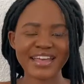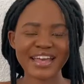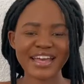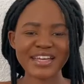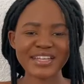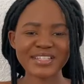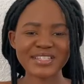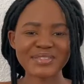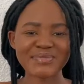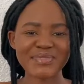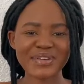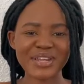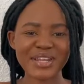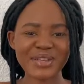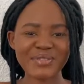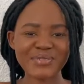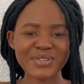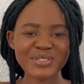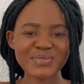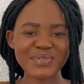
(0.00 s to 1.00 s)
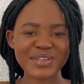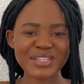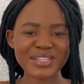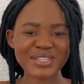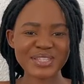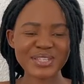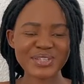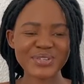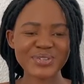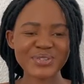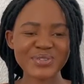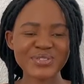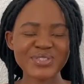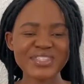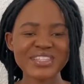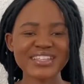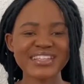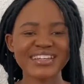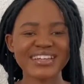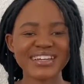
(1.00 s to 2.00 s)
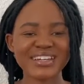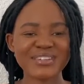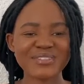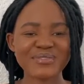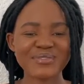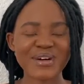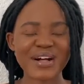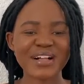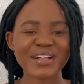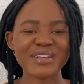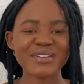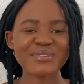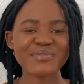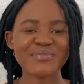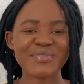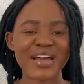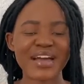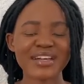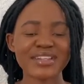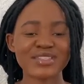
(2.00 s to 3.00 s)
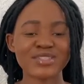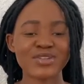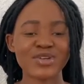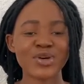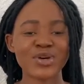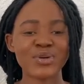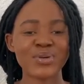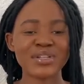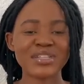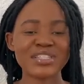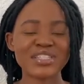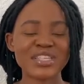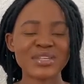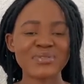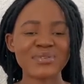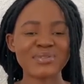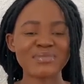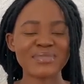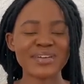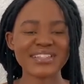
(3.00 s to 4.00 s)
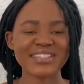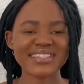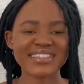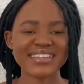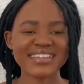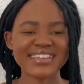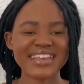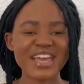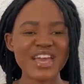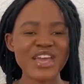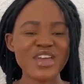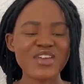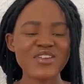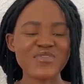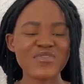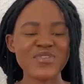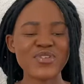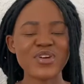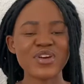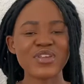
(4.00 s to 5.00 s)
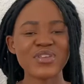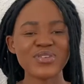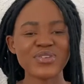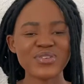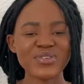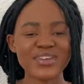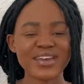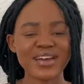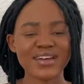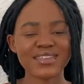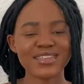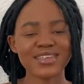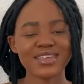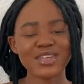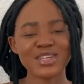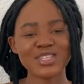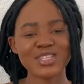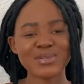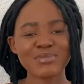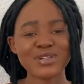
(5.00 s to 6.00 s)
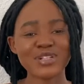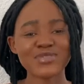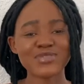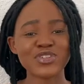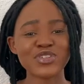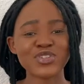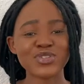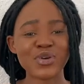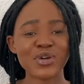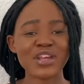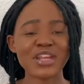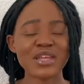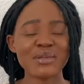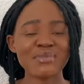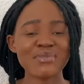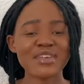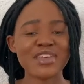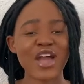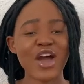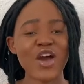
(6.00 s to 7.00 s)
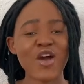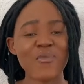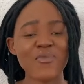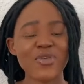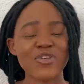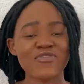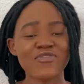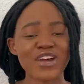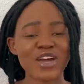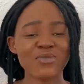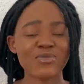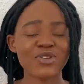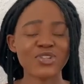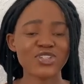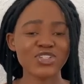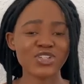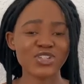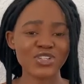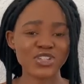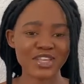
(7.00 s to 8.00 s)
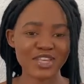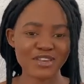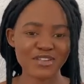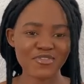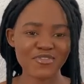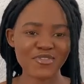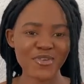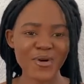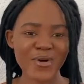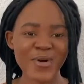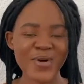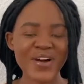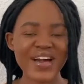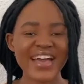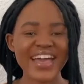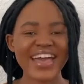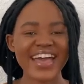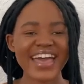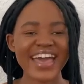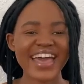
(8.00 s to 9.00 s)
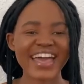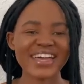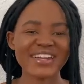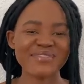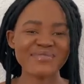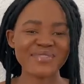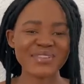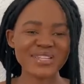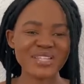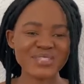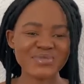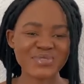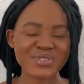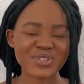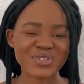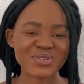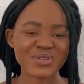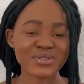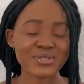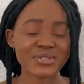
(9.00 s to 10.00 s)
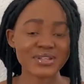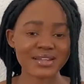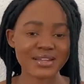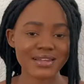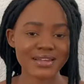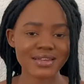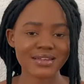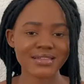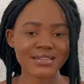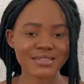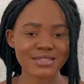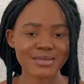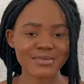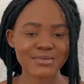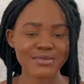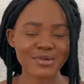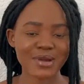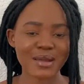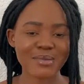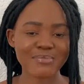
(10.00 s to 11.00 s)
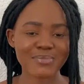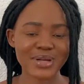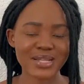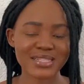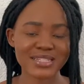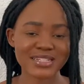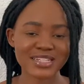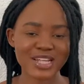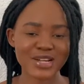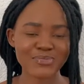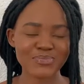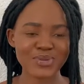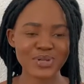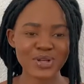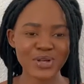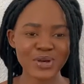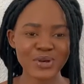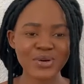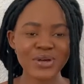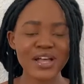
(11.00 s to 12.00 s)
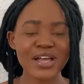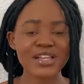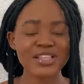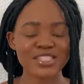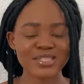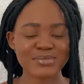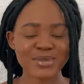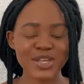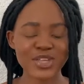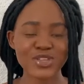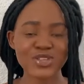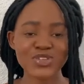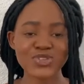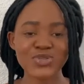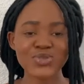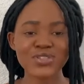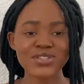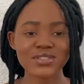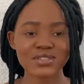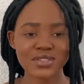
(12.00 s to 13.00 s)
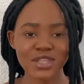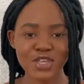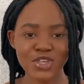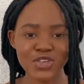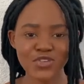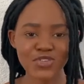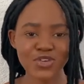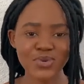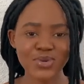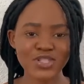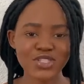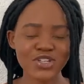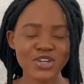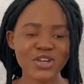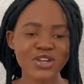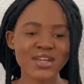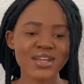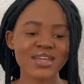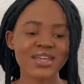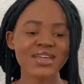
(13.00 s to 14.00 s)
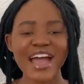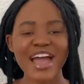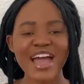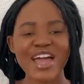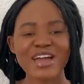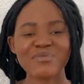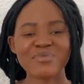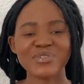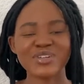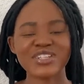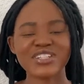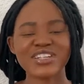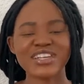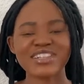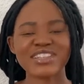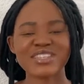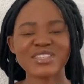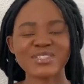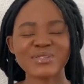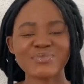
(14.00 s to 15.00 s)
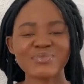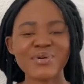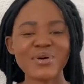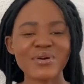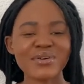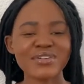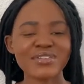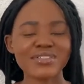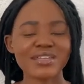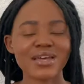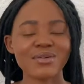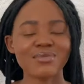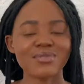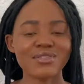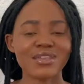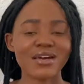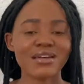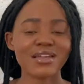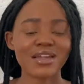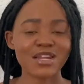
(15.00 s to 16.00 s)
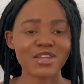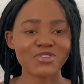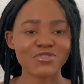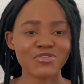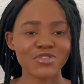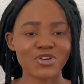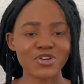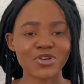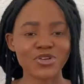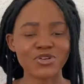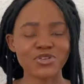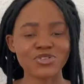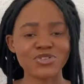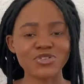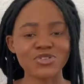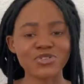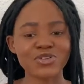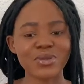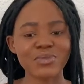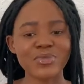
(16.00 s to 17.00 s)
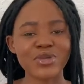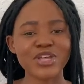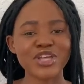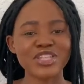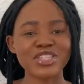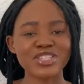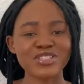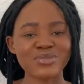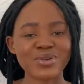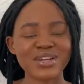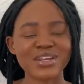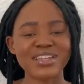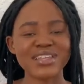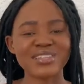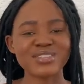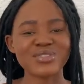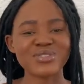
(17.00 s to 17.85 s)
guys, my name is Masie Khusi and welcome back to Holy Tea with Masie. If you are new here, thank you so much for joining me. I hope you found what you're looking for and please be sure to click the subscribe button down below. To my usuals, thank you for returning. I appreciate the support and without any further ado, let me get straight into